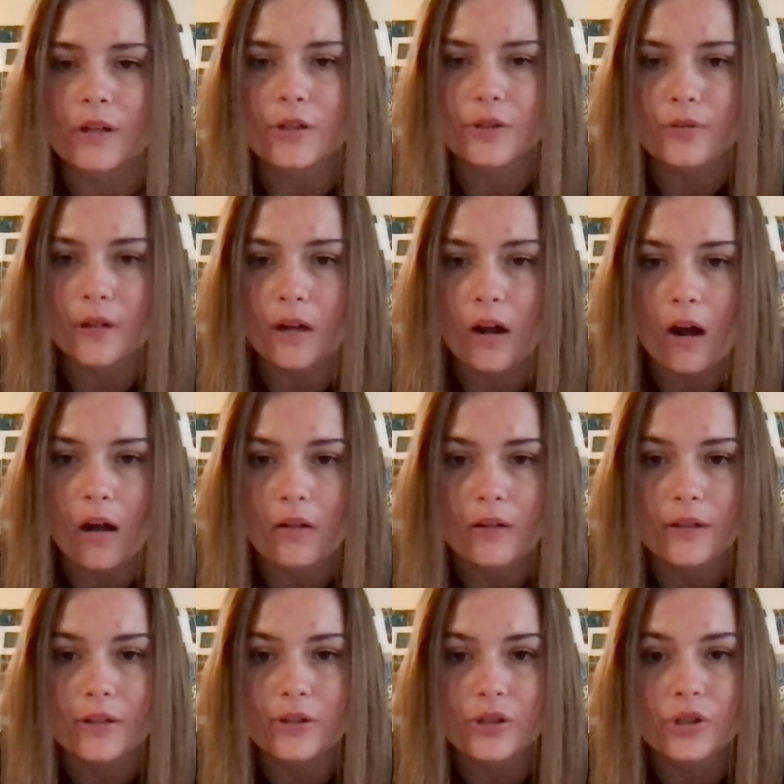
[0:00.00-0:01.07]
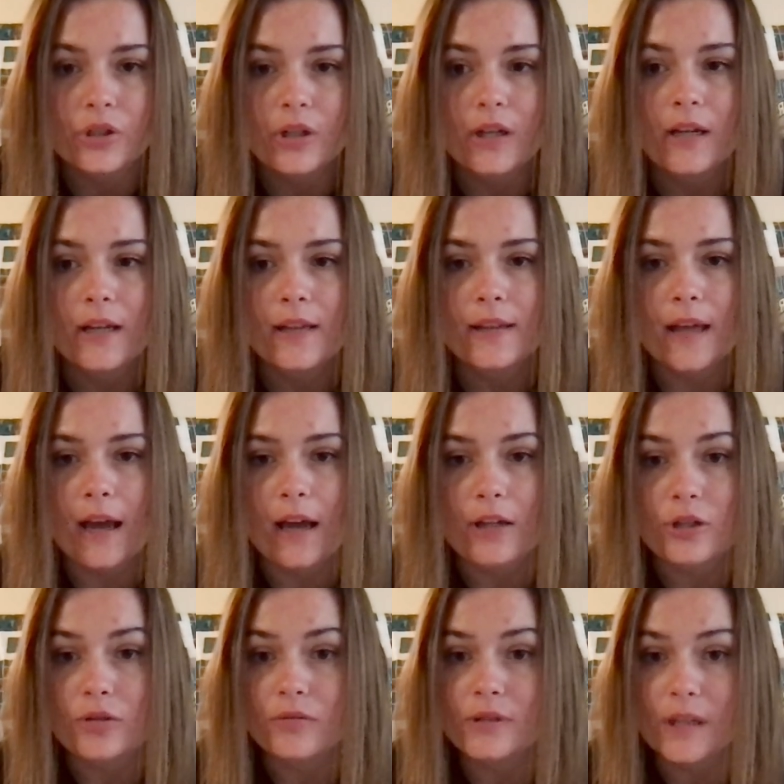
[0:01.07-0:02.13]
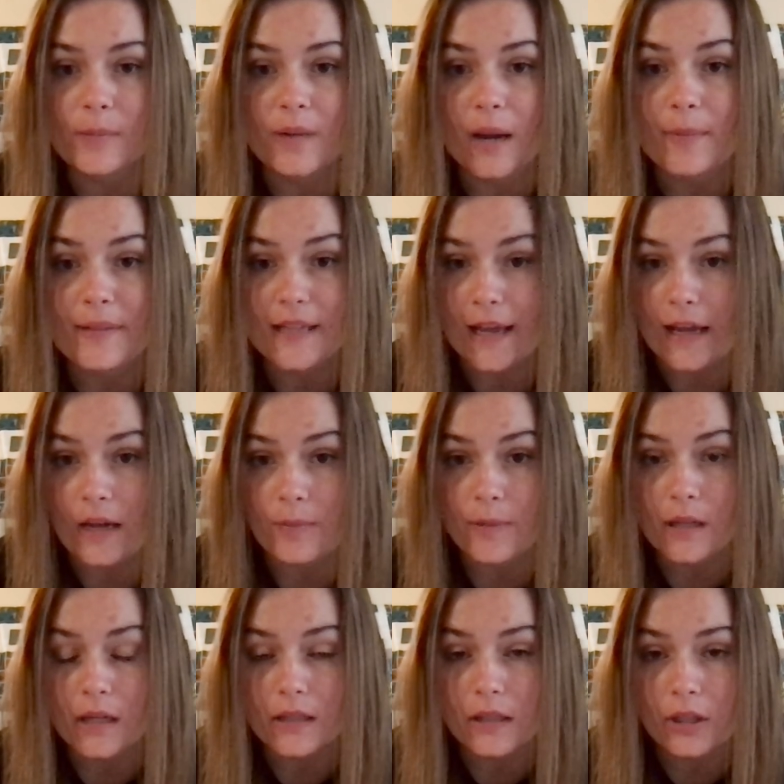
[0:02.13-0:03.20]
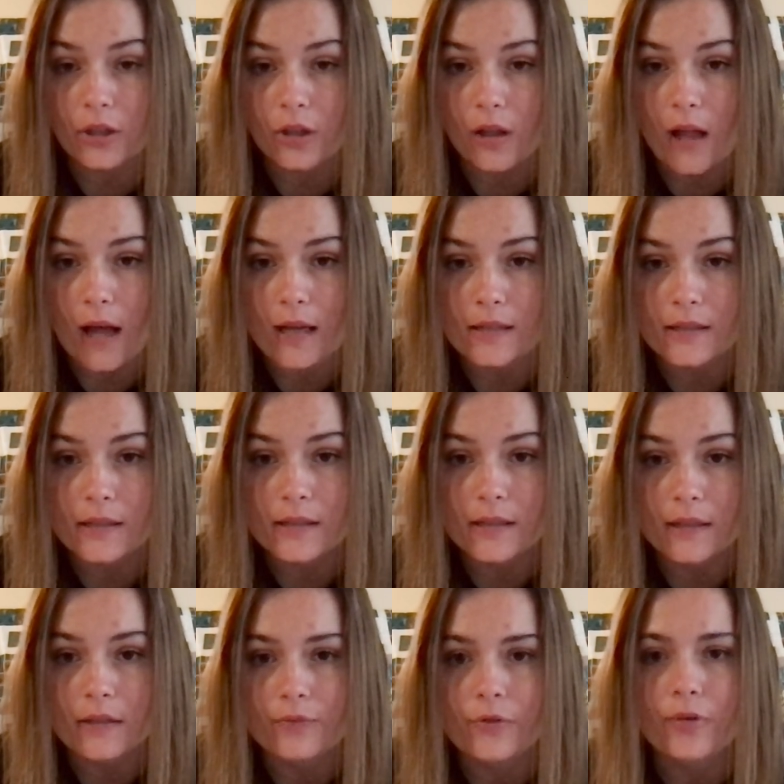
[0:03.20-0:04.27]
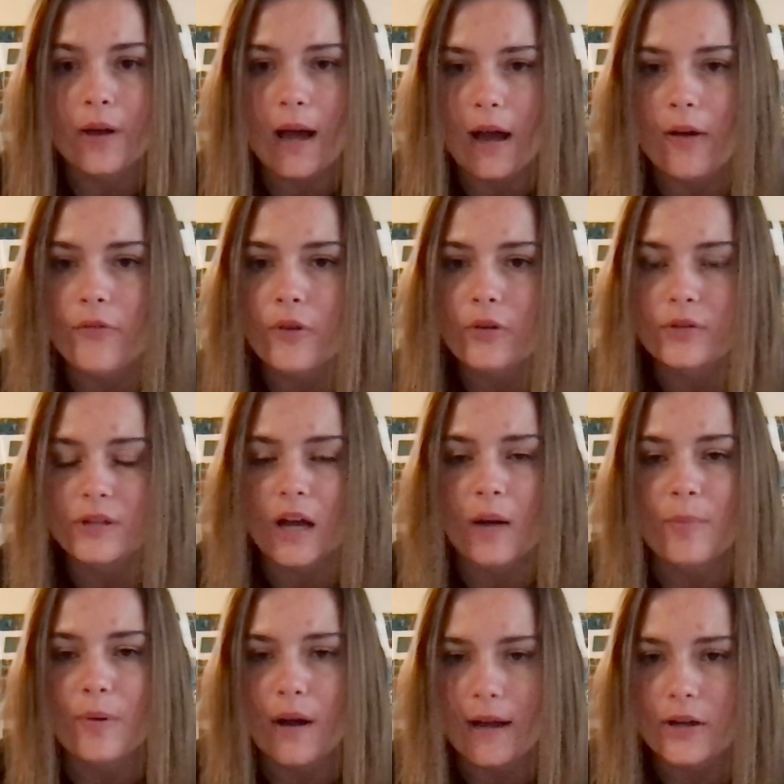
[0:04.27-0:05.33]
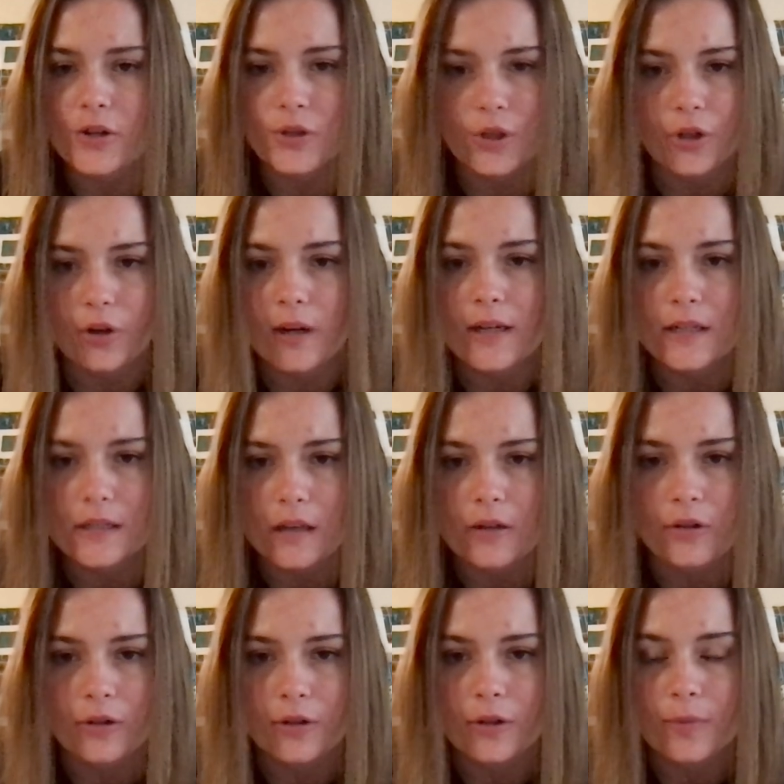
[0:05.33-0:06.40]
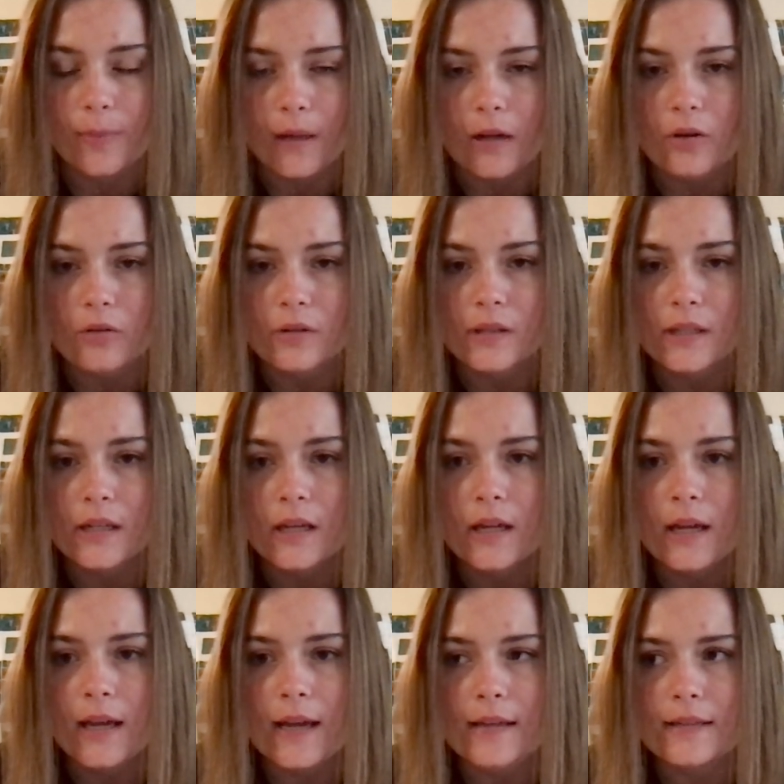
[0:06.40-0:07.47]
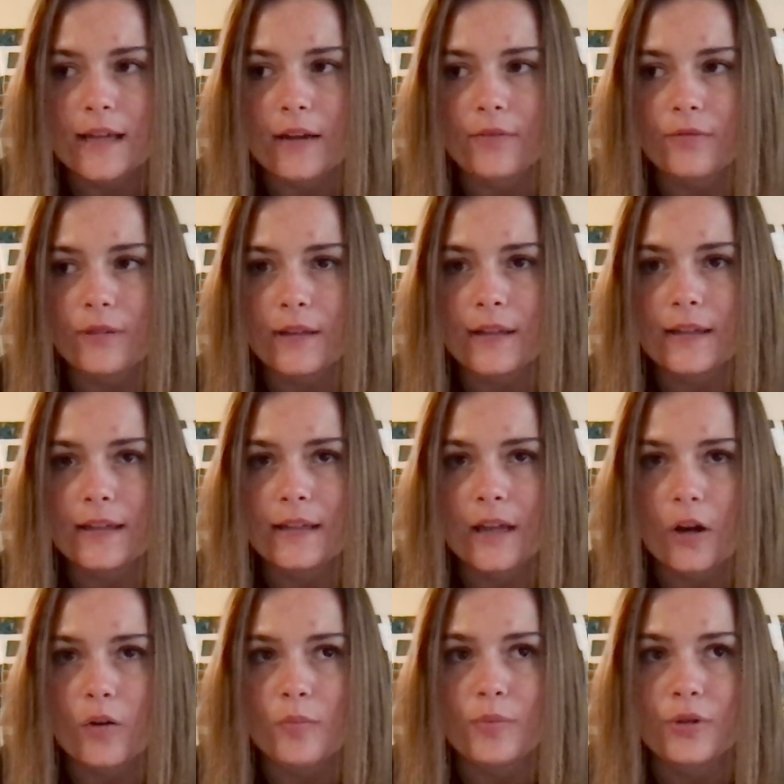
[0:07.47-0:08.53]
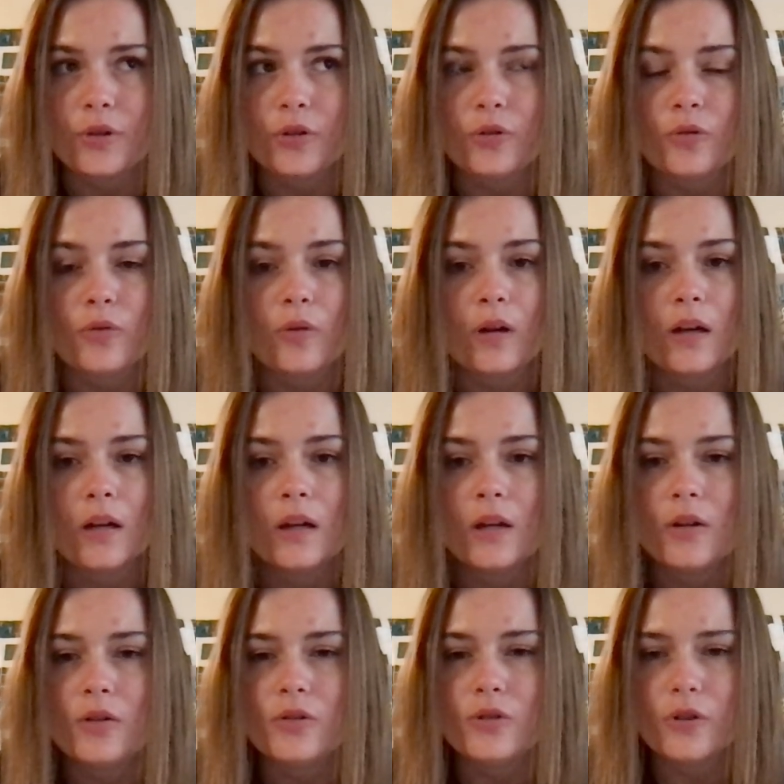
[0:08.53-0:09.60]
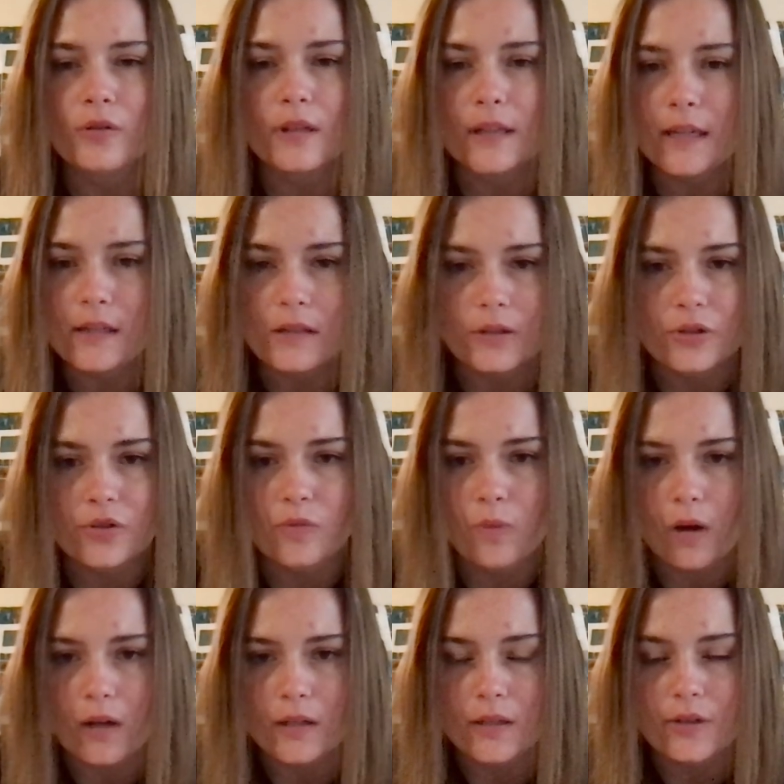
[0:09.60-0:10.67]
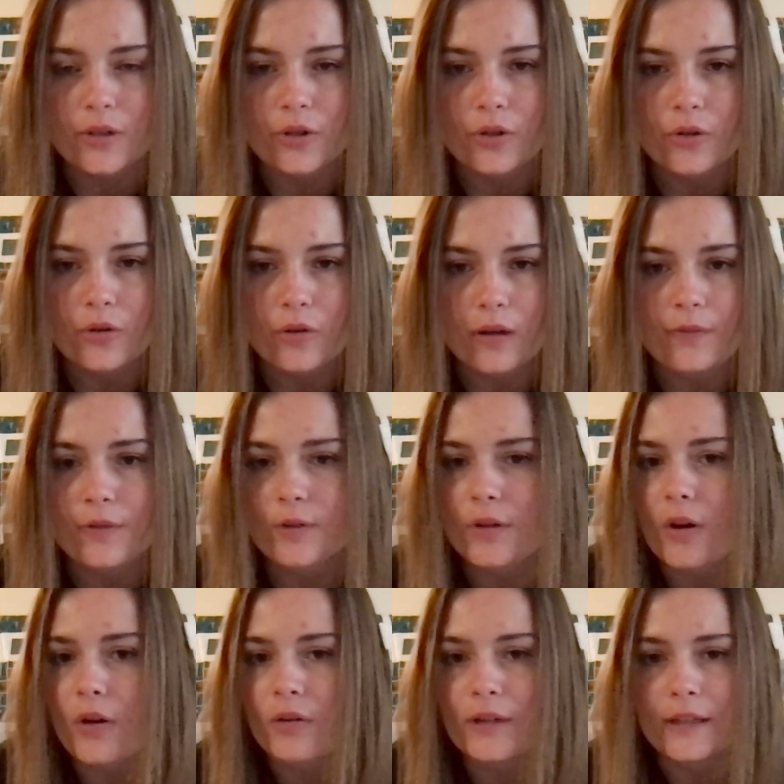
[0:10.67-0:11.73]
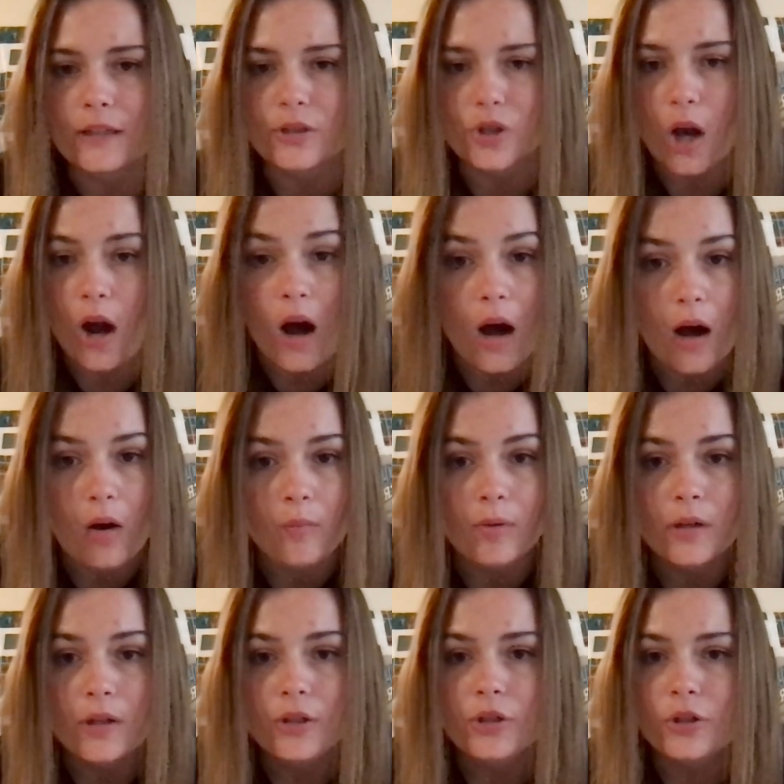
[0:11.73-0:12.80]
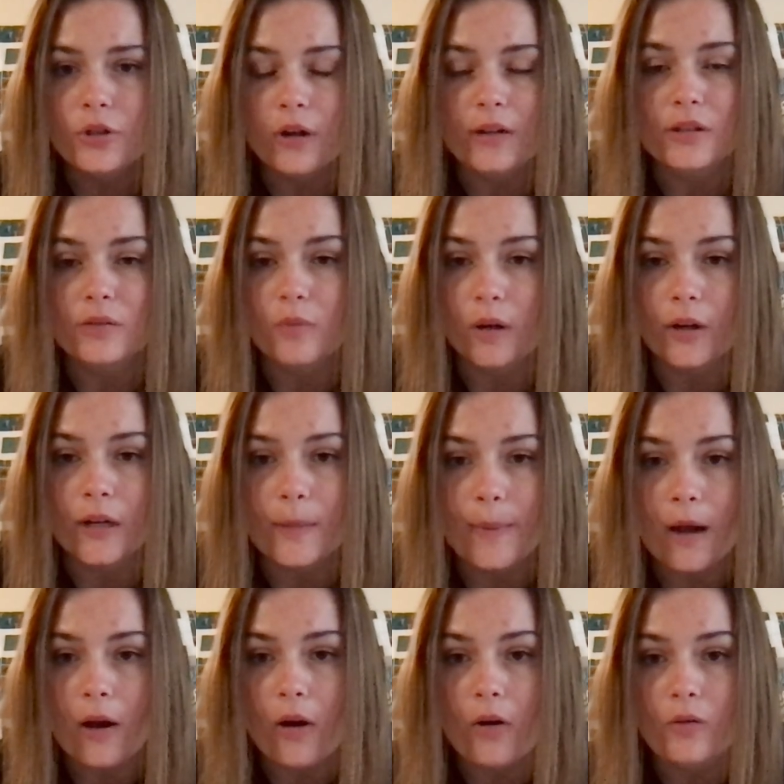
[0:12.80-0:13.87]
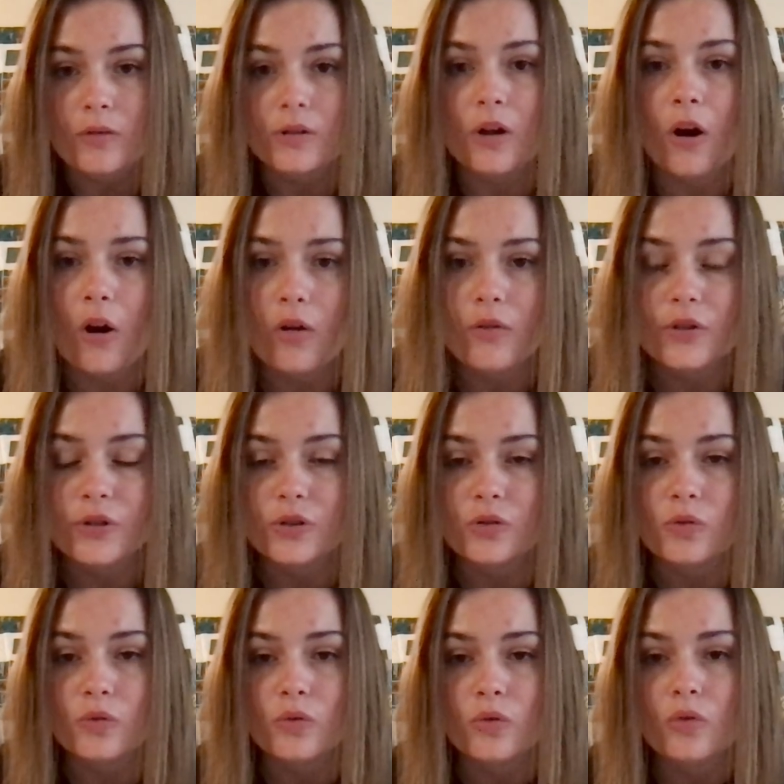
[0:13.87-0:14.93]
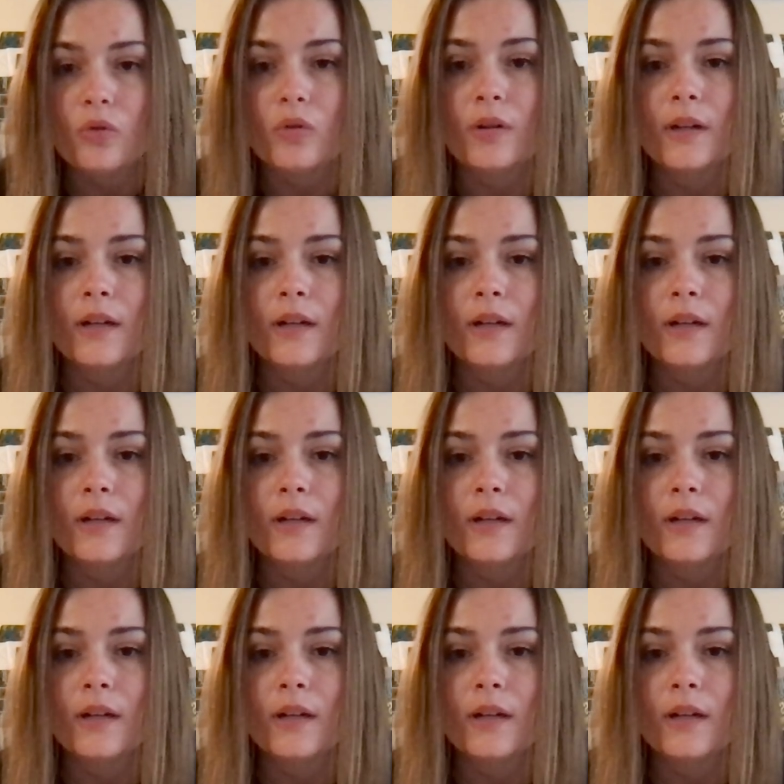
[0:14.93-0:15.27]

to do in college that you sometimes can't because of your classes, and if you have those couple extra credits under your belt, it definitely can help you do the things that you want to do. If you know, get a job, you don't have to worry about all the school